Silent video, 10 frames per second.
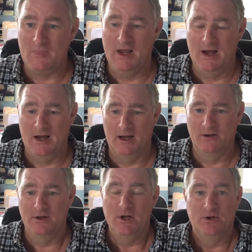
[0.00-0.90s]

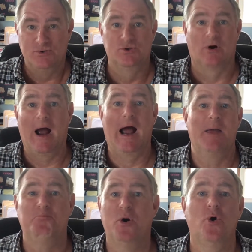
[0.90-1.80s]

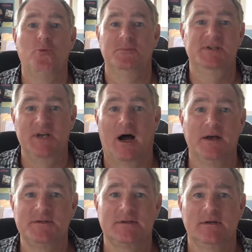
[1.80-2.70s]
dry poop,
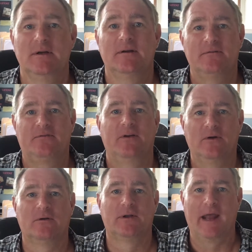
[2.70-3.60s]
dust
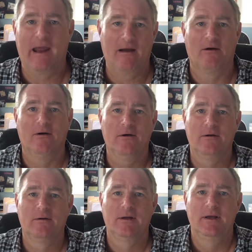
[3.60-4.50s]
filled air.
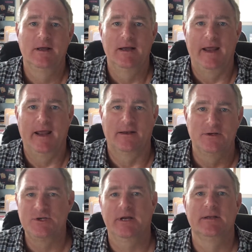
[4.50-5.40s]
And the
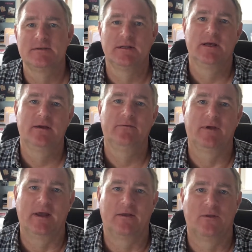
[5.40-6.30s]
chickens live
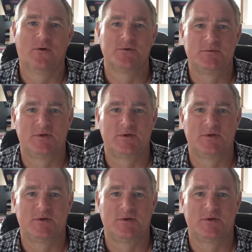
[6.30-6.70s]
in those